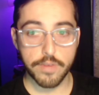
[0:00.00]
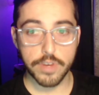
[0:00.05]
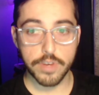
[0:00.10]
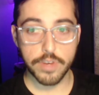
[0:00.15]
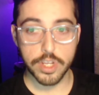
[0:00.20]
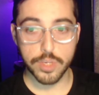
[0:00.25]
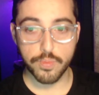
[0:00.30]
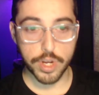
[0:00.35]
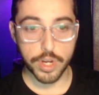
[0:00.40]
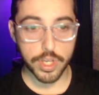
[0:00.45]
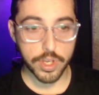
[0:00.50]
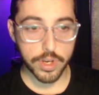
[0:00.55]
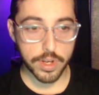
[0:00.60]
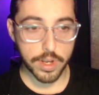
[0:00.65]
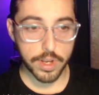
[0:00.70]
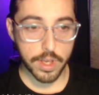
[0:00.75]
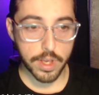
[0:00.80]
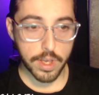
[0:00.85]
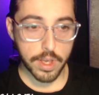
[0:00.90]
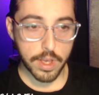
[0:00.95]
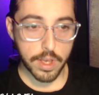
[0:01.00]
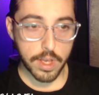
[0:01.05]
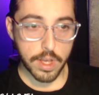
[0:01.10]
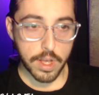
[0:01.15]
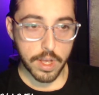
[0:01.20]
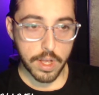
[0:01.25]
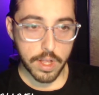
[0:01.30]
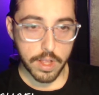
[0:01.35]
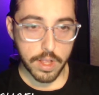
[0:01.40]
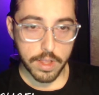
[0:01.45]
is pretty good.
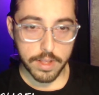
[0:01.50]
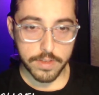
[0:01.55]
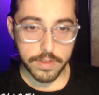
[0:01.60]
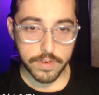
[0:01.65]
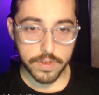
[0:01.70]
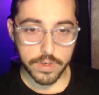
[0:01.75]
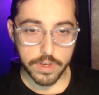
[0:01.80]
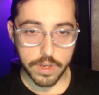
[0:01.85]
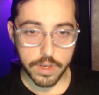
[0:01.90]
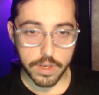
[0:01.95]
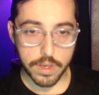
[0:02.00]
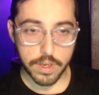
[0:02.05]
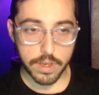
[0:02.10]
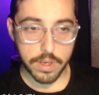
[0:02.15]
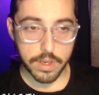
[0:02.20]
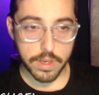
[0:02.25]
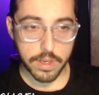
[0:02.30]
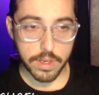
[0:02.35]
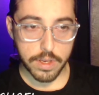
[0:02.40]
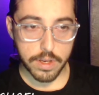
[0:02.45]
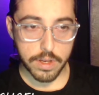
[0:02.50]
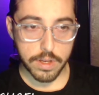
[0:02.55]
Let's see.